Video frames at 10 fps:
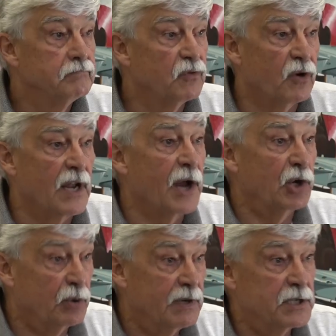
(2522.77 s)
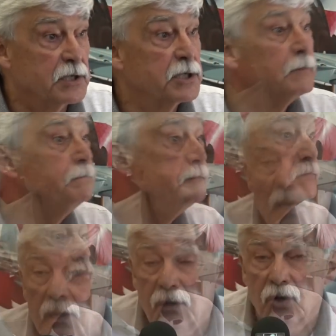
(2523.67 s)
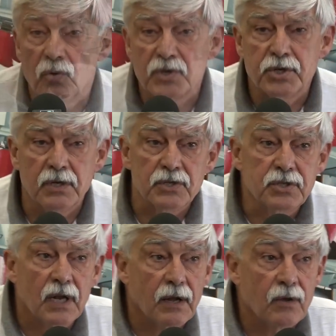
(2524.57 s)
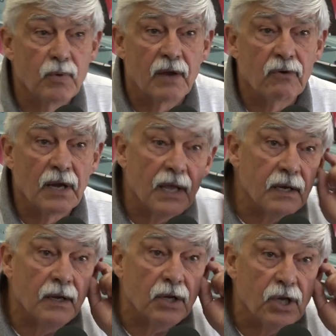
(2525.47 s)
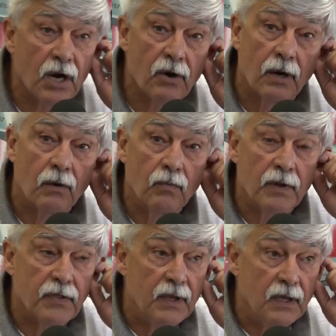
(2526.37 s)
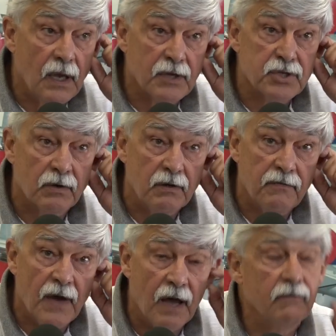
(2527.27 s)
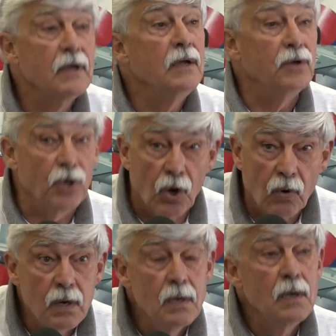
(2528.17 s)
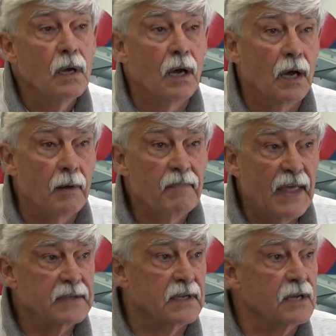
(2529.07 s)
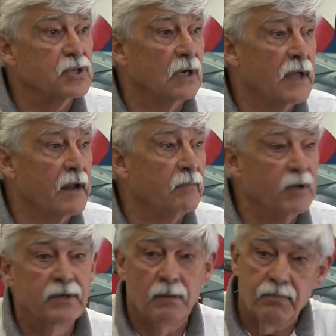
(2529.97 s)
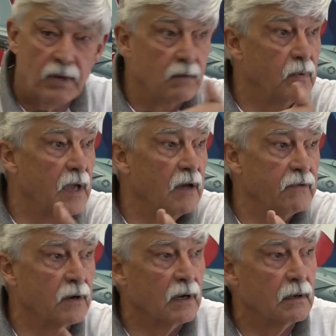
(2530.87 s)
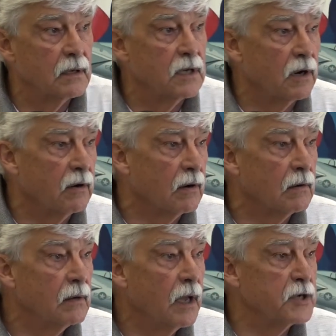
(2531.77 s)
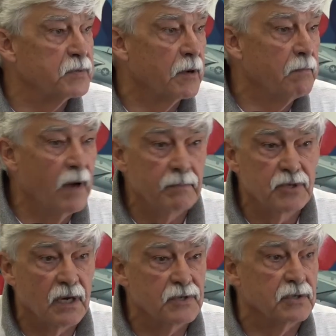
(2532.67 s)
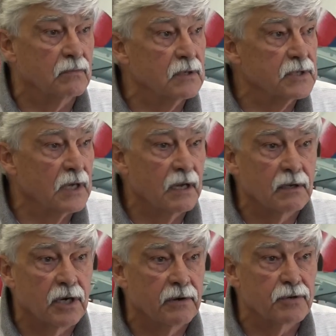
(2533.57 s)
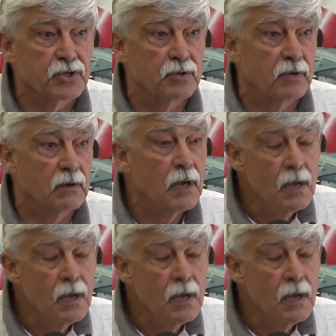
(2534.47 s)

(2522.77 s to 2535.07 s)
for a lot of good reasons. The question is, did we ever land on a carrier with the X-35? No. That takes a lot of buildup. We have here a carrier expert. Bob Johnson was the head of carrier suit